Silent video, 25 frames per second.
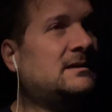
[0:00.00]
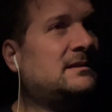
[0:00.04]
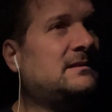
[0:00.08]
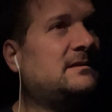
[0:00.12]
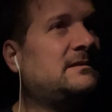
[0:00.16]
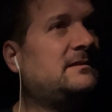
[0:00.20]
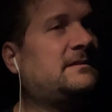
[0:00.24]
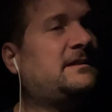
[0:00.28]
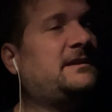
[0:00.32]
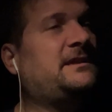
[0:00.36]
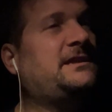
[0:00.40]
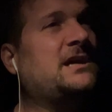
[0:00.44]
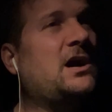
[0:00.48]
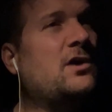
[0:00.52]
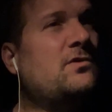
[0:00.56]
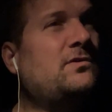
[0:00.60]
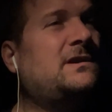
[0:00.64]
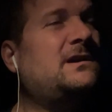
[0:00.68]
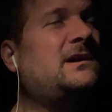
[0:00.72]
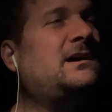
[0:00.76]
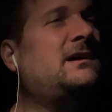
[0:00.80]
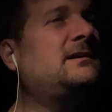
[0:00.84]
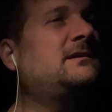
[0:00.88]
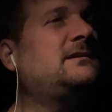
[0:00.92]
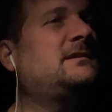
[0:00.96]
The
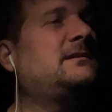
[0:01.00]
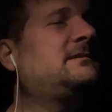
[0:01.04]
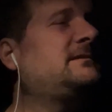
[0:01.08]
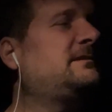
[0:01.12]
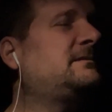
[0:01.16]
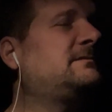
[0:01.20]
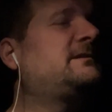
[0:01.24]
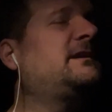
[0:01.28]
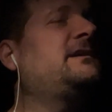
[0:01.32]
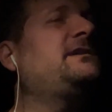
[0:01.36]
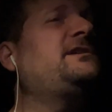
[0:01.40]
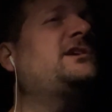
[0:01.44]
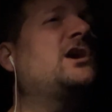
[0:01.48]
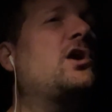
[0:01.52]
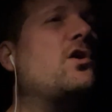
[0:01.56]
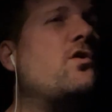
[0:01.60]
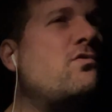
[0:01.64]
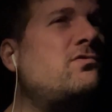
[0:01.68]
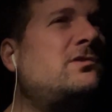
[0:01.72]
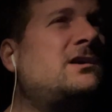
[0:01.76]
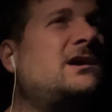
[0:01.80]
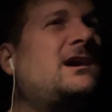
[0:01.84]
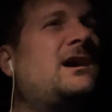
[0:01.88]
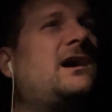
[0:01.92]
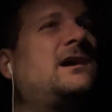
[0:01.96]

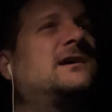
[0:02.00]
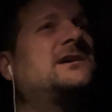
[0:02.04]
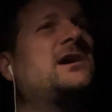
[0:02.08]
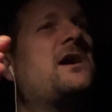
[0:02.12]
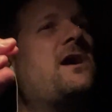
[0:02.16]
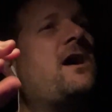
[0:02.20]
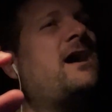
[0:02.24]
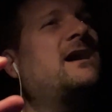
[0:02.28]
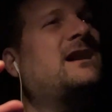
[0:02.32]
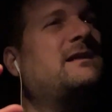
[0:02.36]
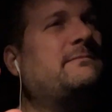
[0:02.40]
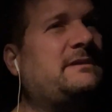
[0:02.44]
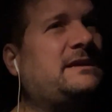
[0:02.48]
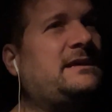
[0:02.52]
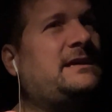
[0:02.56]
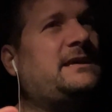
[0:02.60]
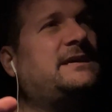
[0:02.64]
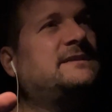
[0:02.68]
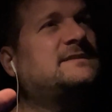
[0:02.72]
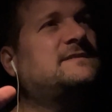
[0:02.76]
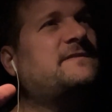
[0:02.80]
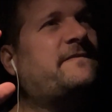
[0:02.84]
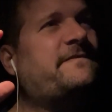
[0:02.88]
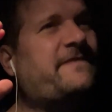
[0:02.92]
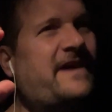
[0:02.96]
yoga economy
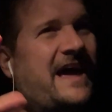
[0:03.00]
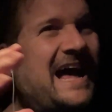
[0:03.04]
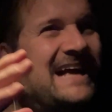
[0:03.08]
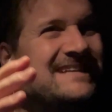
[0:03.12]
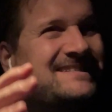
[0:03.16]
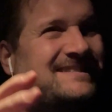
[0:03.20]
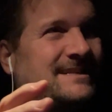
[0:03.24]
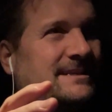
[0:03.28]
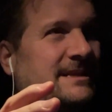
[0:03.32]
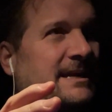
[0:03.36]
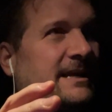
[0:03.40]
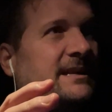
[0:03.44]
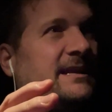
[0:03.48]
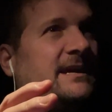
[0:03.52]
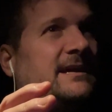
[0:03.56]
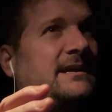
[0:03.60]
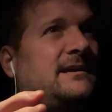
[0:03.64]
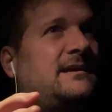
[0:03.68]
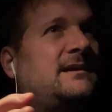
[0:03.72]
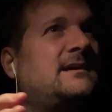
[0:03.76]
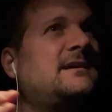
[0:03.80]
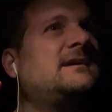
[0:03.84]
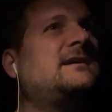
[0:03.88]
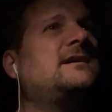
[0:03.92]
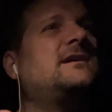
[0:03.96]
is fascinating.
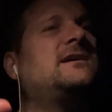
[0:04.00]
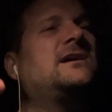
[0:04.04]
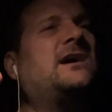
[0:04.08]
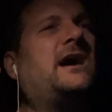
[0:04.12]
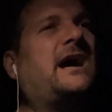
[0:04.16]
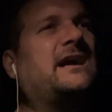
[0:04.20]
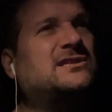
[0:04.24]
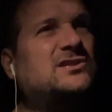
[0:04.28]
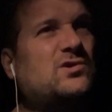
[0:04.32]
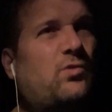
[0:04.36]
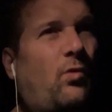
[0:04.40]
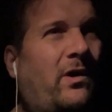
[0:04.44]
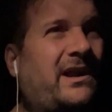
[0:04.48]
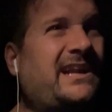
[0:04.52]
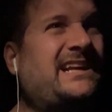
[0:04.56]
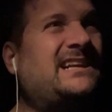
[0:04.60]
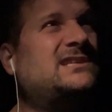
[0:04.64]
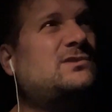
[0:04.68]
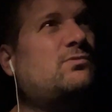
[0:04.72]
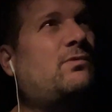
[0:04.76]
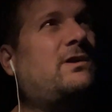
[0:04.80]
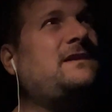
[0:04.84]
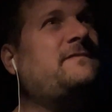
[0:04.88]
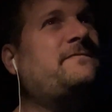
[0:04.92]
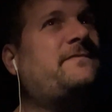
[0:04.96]
A $20 to
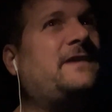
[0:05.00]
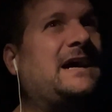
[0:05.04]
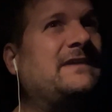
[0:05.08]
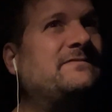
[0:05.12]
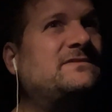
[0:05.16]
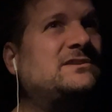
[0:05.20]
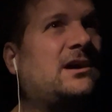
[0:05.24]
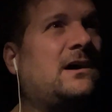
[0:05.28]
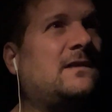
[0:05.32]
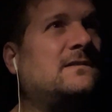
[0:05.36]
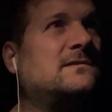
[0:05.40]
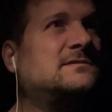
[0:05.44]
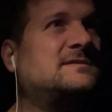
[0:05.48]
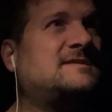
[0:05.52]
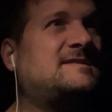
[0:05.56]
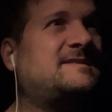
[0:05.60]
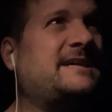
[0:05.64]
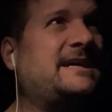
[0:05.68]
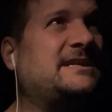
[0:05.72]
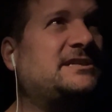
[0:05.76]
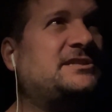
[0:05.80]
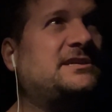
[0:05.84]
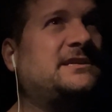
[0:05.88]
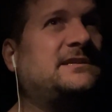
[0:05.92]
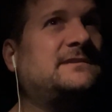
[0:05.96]
$25
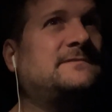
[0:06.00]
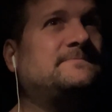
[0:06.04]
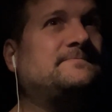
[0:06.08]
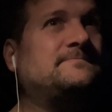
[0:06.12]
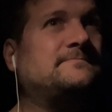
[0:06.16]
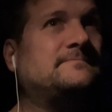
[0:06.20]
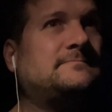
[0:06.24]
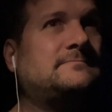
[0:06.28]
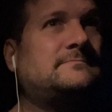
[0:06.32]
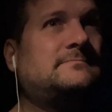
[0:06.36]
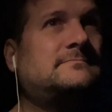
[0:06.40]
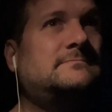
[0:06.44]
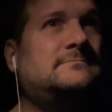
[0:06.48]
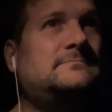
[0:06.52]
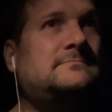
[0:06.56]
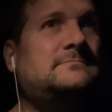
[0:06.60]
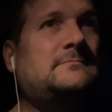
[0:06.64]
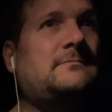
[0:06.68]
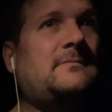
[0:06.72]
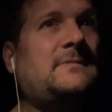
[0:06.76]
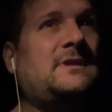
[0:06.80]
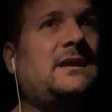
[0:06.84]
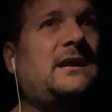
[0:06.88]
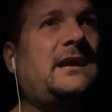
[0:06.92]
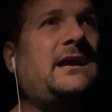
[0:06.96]
session
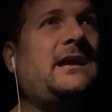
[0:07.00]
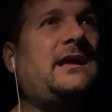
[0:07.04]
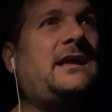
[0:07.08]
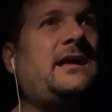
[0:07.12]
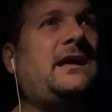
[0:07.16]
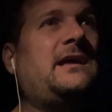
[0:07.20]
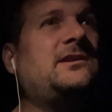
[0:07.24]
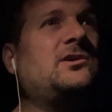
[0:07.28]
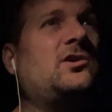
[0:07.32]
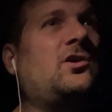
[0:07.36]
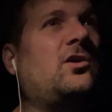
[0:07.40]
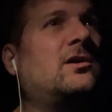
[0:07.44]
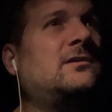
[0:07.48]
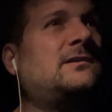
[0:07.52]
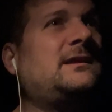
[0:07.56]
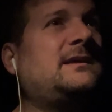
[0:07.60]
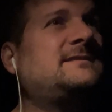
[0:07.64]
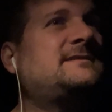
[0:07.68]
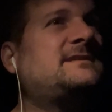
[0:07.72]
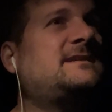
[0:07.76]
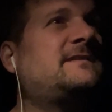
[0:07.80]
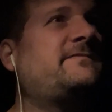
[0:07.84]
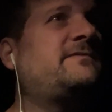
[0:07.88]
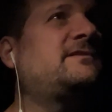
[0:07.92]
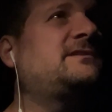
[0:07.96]
in
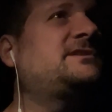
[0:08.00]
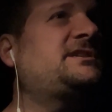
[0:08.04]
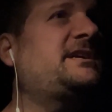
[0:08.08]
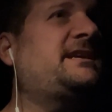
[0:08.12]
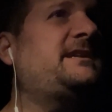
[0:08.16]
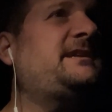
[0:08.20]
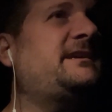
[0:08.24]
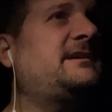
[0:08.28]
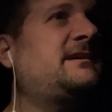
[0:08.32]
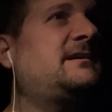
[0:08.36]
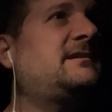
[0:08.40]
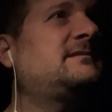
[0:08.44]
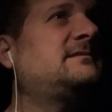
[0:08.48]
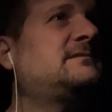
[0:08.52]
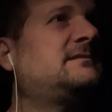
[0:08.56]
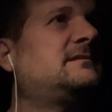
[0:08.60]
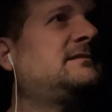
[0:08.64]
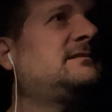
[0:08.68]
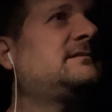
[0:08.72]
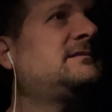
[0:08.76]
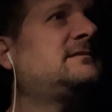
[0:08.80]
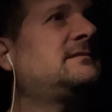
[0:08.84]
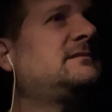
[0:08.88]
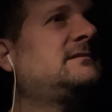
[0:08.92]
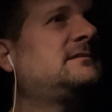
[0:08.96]
Arlington, Virginia
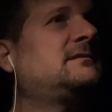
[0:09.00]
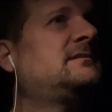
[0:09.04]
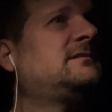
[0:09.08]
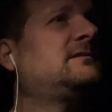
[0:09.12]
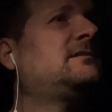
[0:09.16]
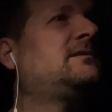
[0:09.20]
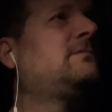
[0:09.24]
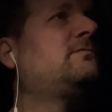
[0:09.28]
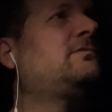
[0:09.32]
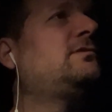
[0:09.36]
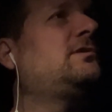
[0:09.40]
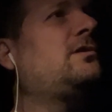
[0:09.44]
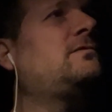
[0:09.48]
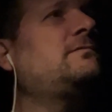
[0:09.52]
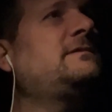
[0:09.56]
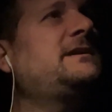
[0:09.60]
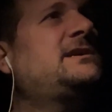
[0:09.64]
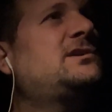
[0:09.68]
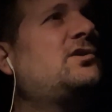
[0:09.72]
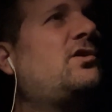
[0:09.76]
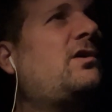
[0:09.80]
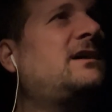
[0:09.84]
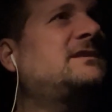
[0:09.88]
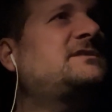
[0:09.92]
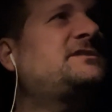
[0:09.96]
will only
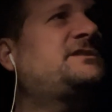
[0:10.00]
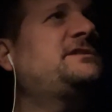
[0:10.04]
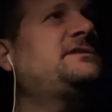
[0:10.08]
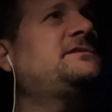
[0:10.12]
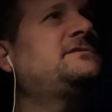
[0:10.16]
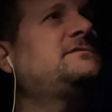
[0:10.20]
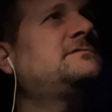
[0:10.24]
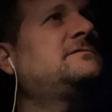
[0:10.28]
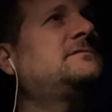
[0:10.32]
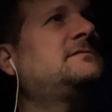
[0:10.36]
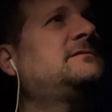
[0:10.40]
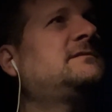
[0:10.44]
cost you